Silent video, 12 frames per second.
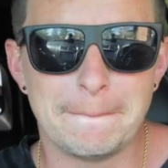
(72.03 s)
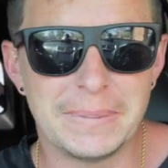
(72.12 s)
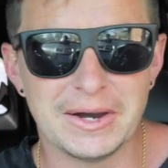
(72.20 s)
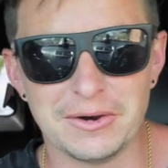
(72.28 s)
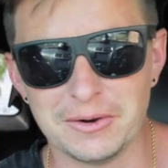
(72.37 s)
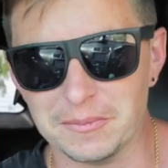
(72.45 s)

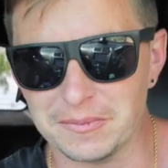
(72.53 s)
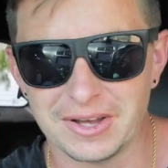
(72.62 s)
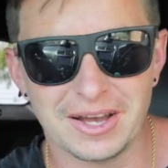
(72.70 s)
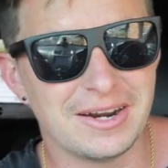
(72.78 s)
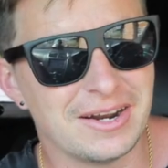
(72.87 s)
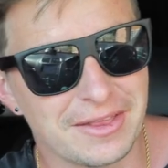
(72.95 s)
Boom,
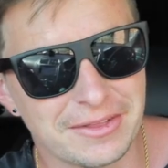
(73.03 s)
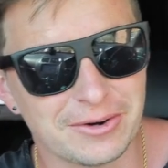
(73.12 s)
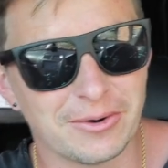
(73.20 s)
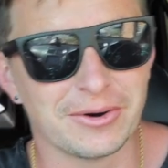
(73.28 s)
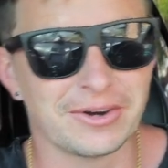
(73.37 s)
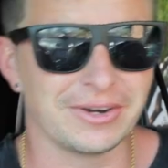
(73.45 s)
another
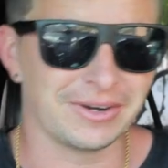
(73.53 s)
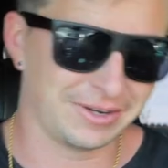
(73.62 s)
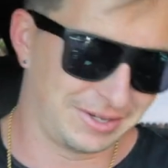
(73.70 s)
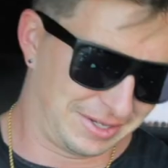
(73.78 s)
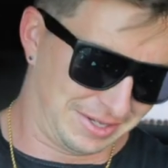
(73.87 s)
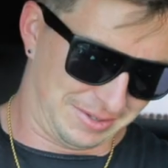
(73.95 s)
order.
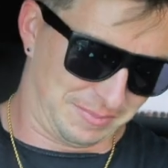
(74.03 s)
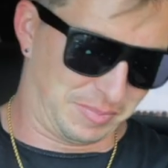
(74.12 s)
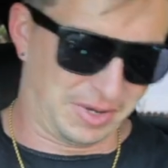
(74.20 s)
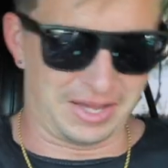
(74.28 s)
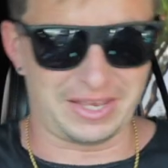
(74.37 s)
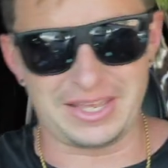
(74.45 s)

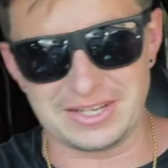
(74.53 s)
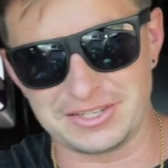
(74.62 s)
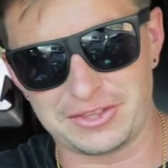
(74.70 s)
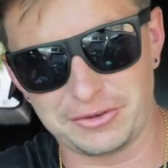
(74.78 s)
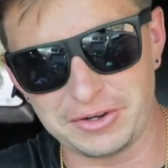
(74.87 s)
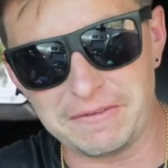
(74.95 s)
But
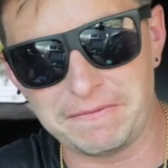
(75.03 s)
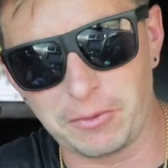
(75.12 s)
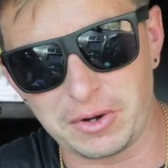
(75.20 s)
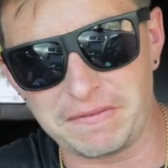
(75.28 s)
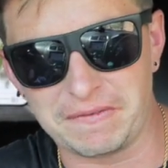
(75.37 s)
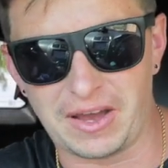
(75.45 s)
it's
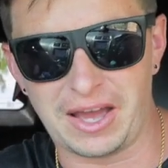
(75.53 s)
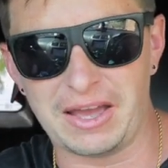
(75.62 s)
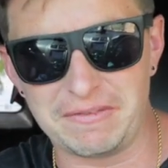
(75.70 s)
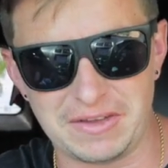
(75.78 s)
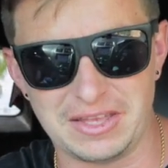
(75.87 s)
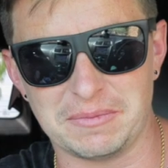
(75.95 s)

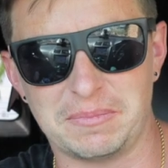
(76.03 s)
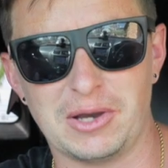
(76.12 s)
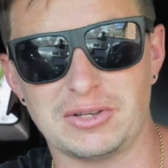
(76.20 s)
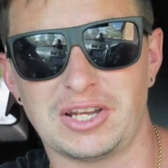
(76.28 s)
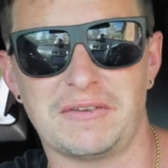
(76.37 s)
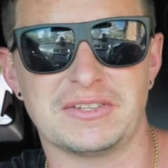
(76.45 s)
3:45 and the
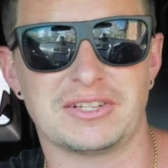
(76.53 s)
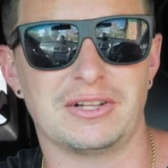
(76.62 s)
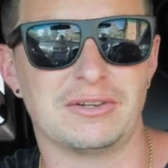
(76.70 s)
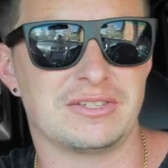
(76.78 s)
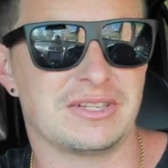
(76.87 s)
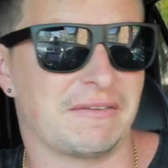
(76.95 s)
post office
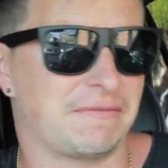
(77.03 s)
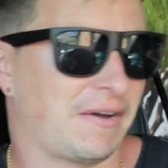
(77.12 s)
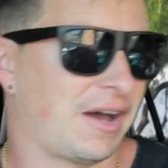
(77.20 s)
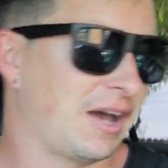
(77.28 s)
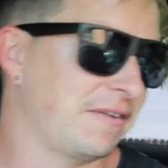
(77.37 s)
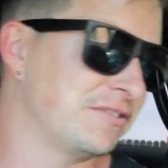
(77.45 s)
closes at
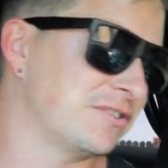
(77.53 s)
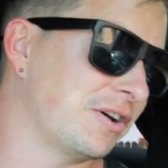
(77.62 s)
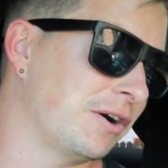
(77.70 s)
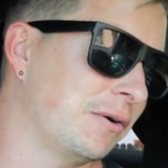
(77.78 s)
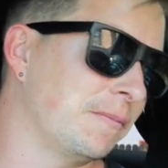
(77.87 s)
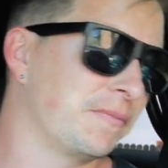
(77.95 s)
5,
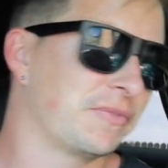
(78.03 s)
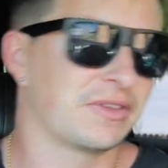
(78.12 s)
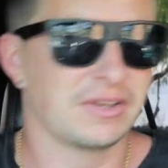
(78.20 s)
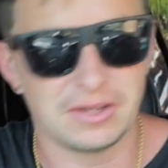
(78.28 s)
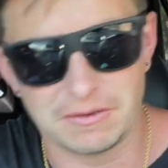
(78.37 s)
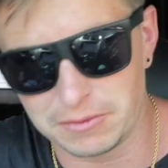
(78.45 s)
so
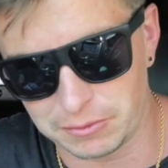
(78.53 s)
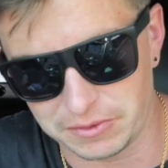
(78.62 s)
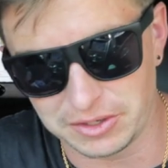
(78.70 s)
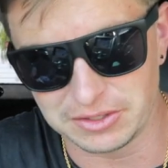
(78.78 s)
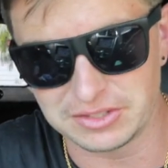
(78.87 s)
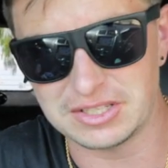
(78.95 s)
for
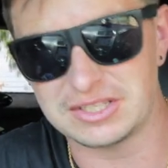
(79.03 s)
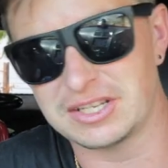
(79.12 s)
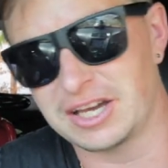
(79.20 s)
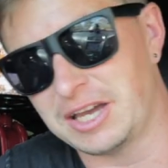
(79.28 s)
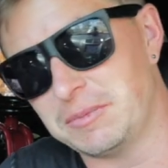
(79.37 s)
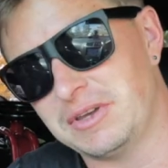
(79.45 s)
reals this
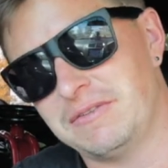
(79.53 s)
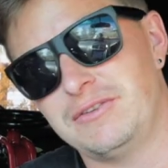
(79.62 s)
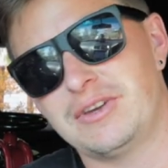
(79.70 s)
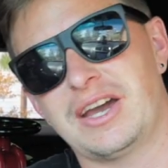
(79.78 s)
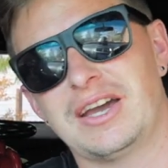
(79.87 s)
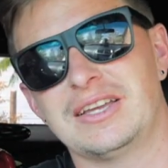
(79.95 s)
time,
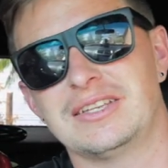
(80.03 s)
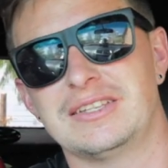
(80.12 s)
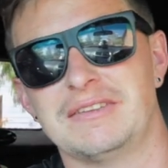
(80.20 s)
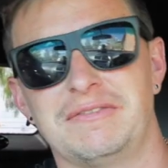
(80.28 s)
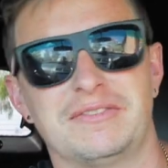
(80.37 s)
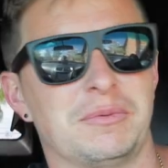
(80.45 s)

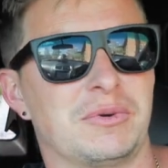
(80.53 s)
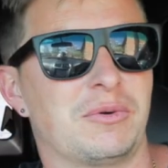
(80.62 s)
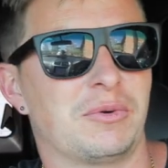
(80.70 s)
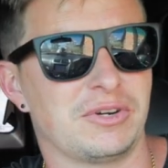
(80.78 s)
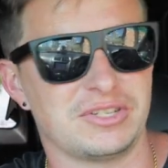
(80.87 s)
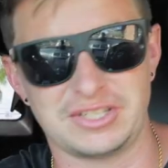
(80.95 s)
if someone
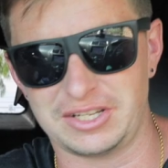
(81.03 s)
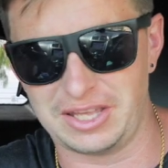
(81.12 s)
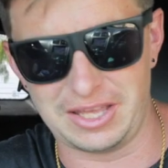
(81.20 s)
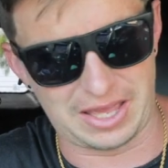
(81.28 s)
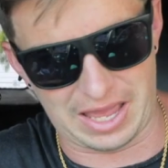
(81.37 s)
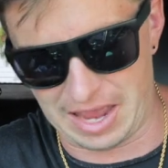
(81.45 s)
orders
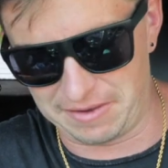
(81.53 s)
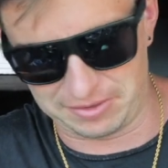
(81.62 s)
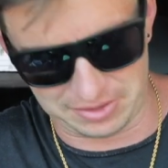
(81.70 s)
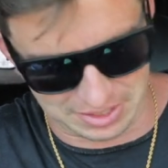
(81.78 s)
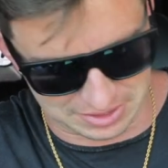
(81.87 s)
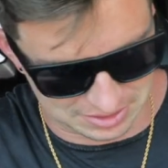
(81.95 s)

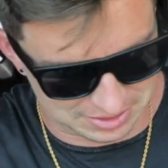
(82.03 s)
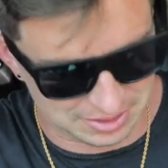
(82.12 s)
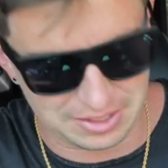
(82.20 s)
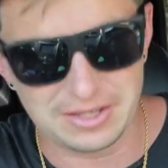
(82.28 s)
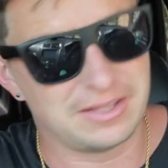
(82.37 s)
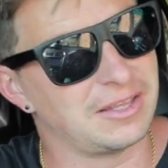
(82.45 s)
after this,
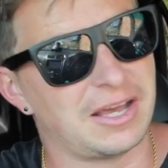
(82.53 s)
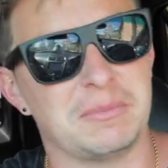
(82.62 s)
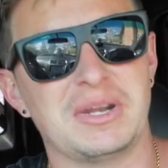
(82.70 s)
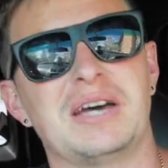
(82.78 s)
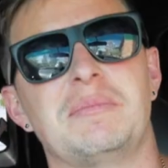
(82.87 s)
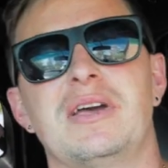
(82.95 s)

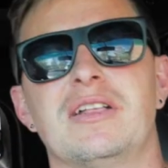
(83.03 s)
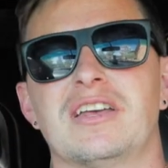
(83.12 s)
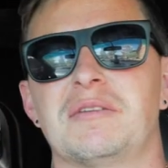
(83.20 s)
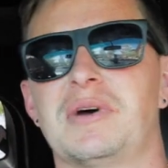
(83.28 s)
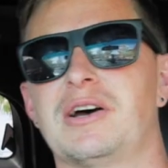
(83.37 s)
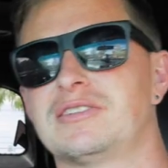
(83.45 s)
I'm not
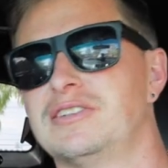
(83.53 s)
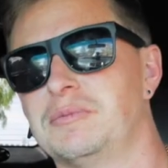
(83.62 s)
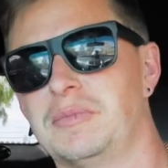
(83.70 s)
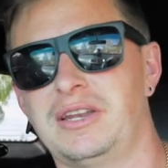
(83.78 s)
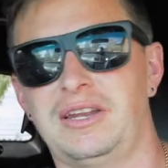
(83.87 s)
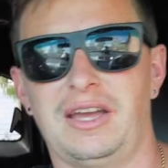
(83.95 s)
mailing them out till
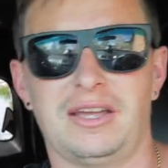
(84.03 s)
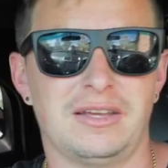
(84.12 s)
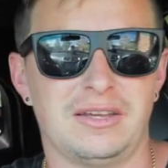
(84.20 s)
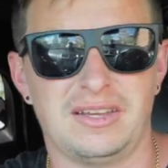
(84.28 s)
Monday.